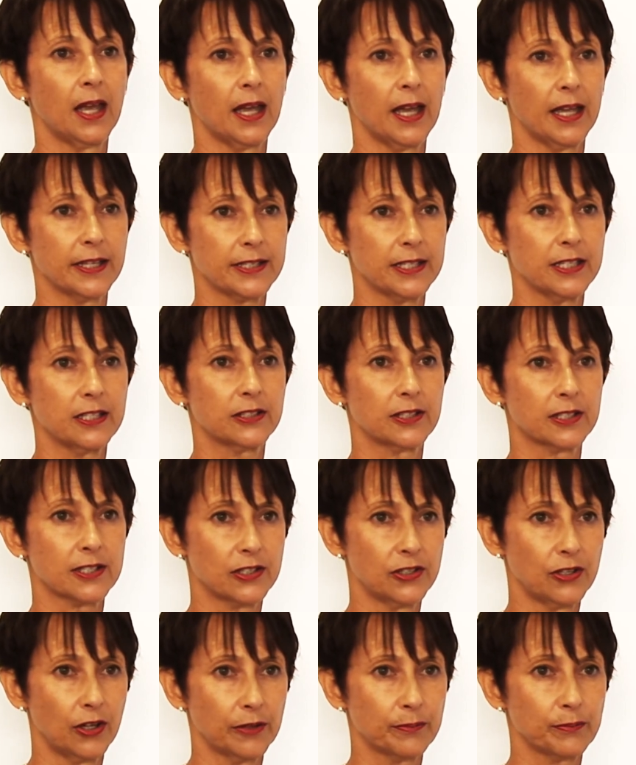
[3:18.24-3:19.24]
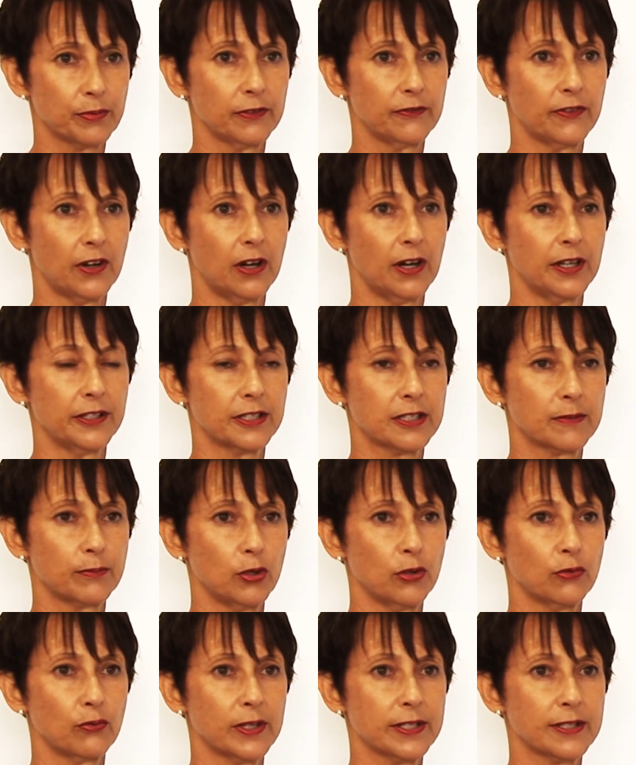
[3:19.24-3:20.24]
ASIC does not provide
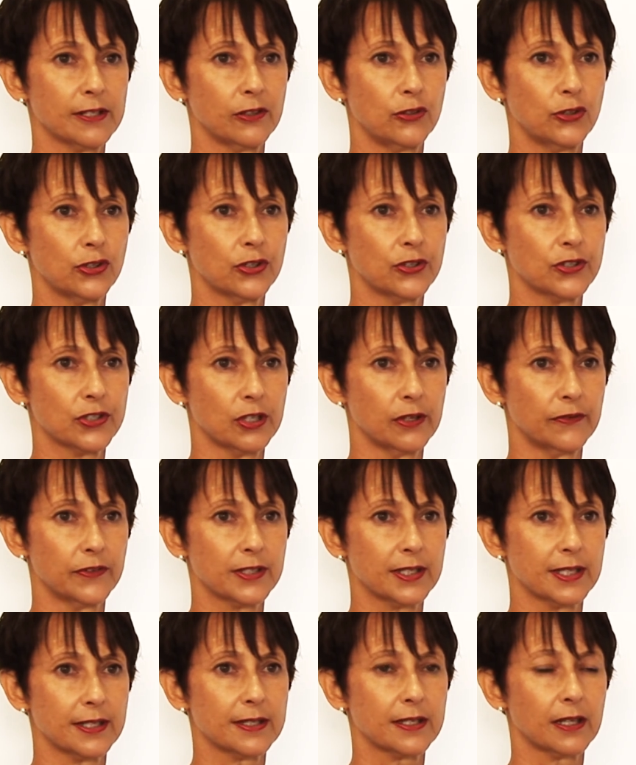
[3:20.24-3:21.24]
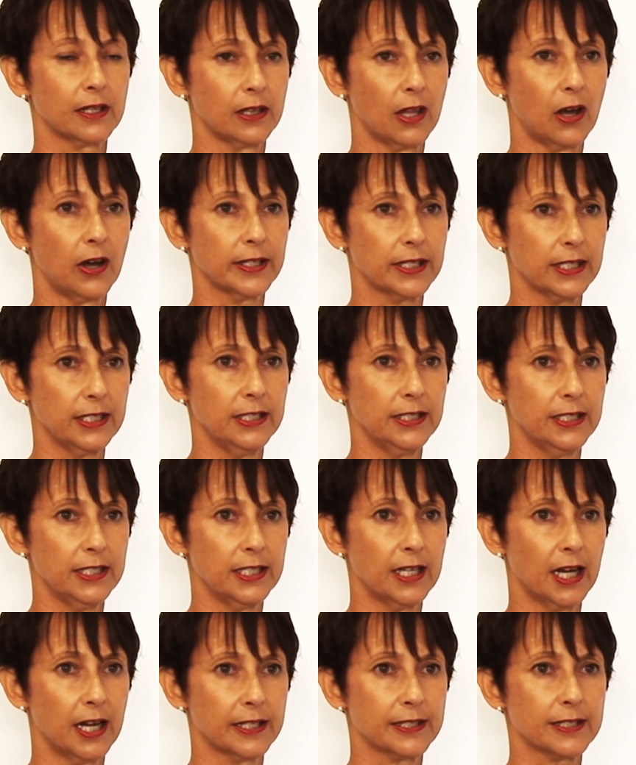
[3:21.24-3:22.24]
dispute resolution services like
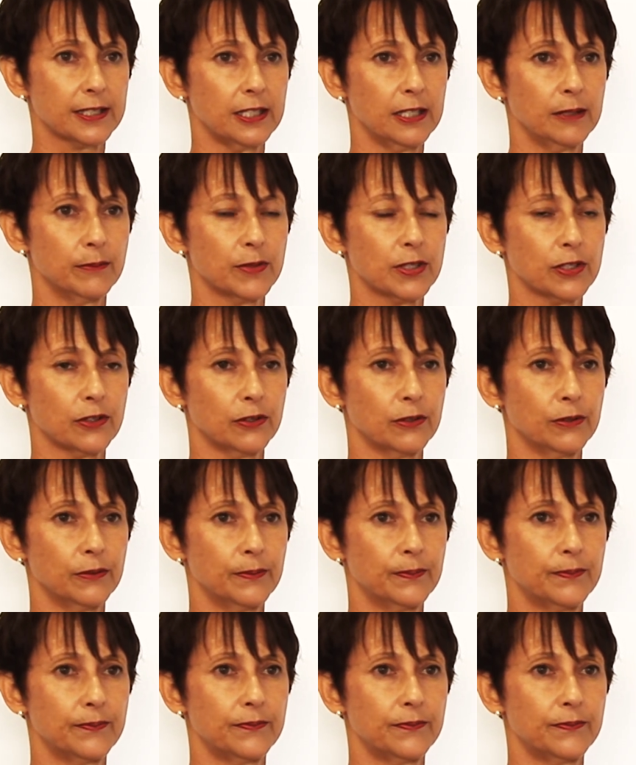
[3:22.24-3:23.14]
EDR schemes do.